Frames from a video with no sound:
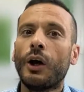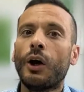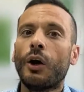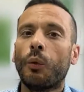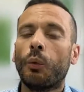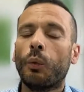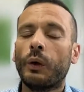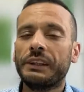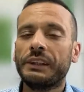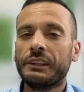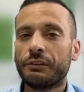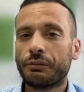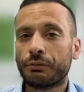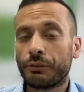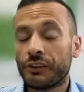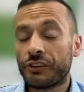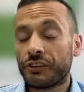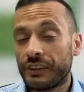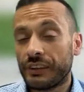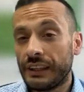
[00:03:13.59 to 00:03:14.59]
when you've
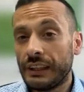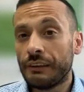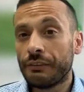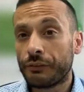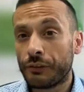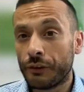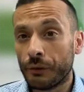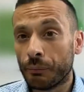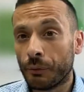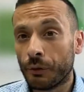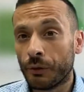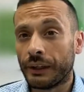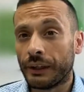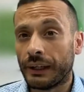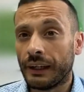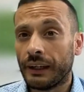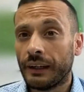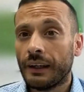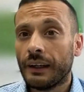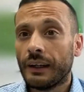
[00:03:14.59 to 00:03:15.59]
received the
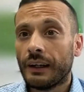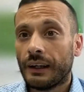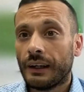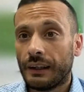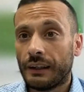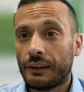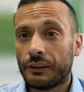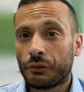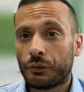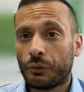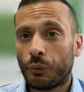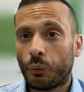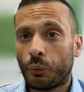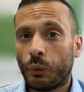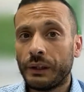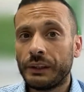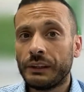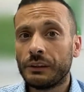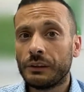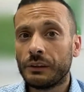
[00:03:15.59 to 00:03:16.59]
money, it's
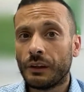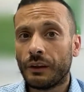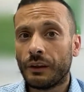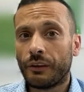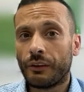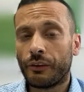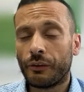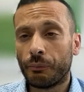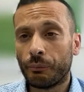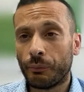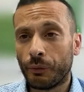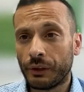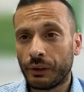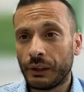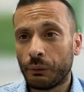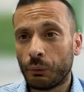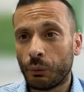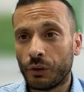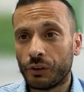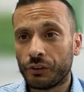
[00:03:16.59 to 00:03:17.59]
when the
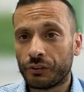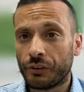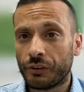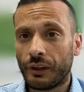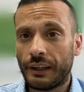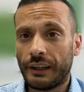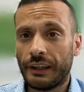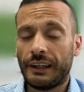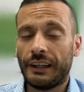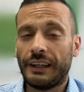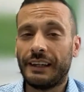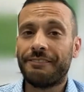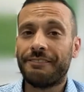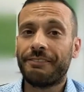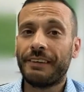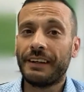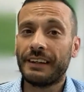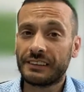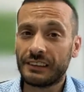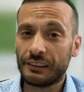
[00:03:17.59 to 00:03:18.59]
money was
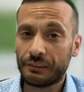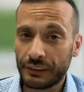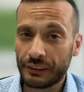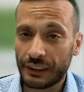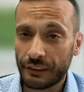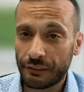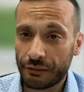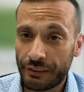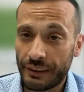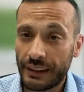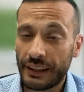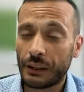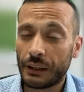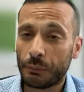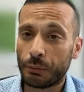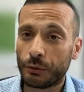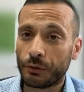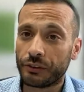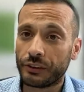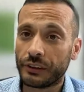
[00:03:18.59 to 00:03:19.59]
effectively
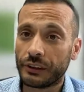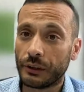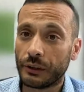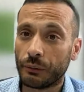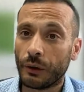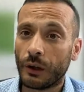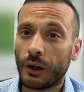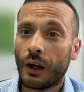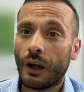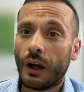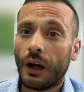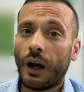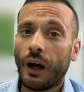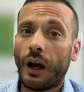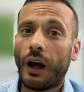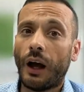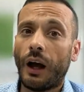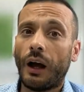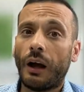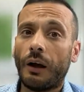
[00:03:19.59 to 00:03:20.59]
available to you.
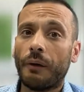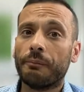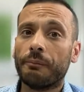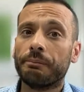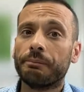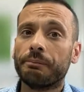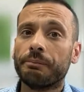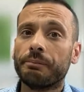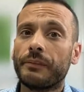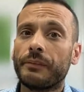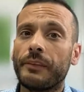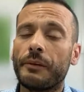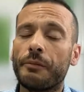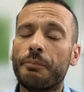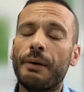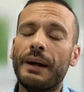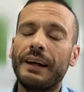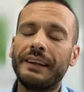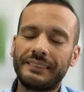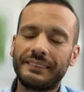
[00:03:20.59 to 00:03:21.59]
The
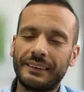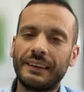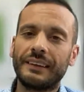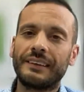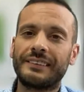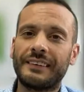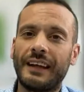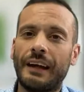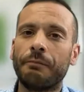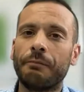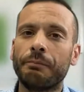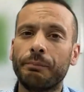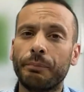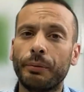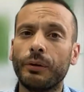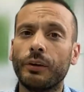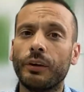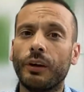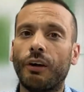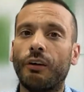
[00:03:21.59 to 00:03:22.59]
best
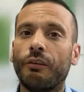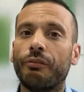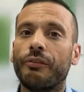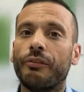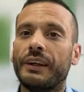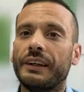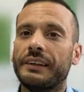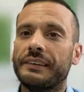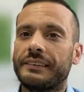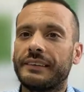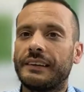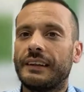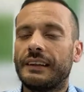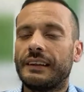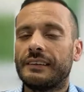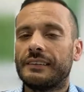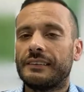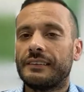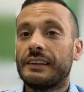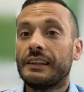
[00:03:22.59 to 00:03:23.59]
example of this
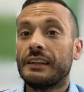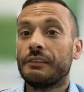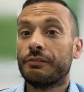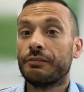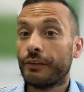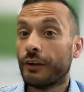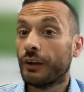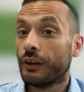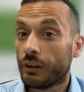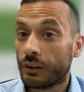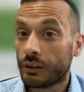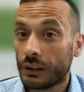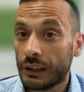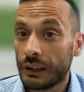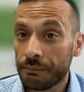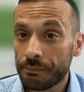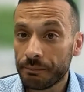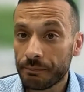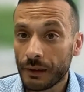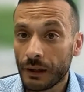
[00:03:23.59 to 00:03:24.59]
is the furlough
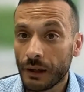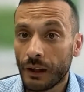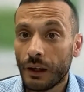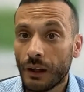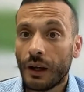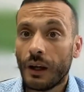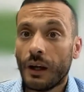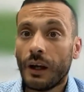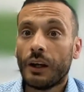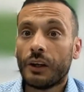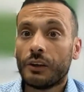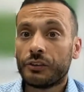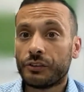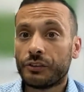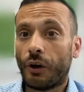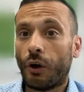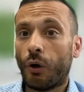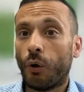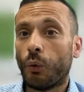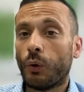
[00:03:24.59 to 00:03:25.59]
claim.
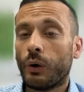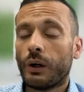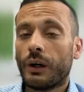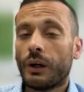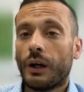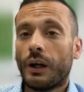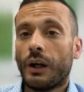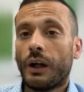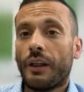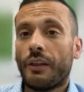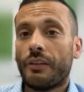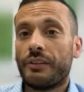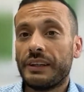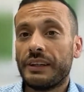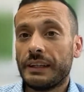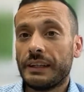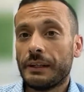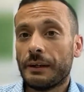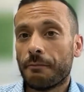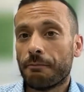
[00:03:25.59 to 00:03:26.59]
So
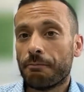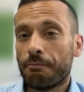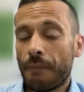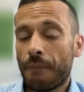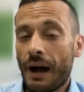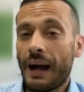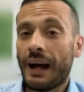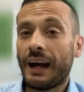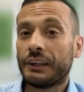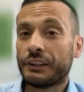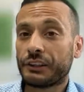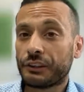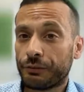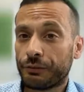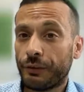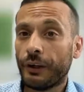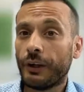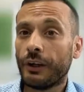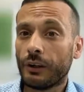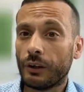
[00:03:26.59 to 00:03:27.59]
the March
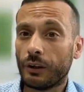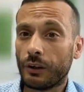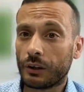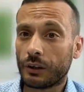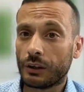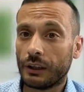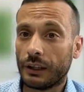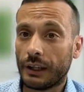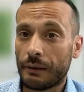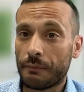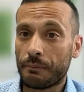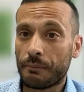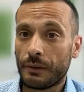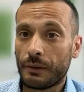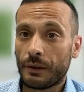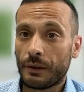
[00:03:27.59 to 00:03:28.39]
furlough claim